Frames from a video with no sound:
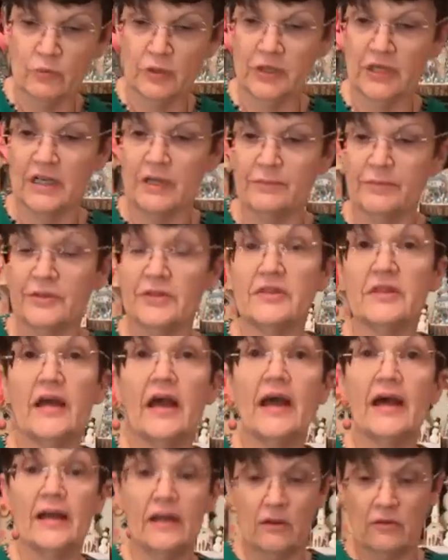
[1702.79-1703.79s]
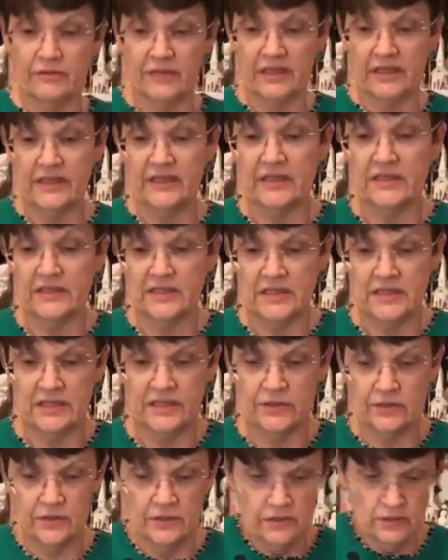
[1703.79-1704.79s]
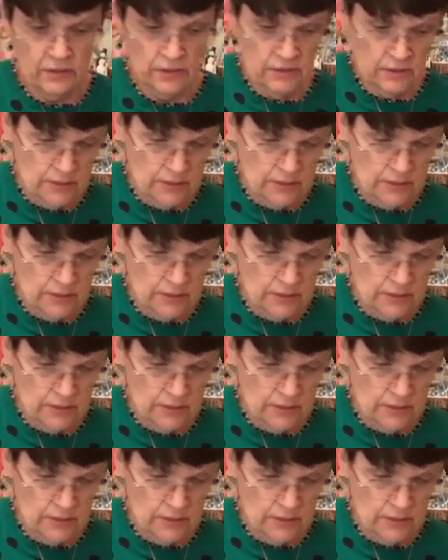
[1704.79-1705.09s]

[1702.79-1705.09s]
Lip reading: We're going to put that on the end here.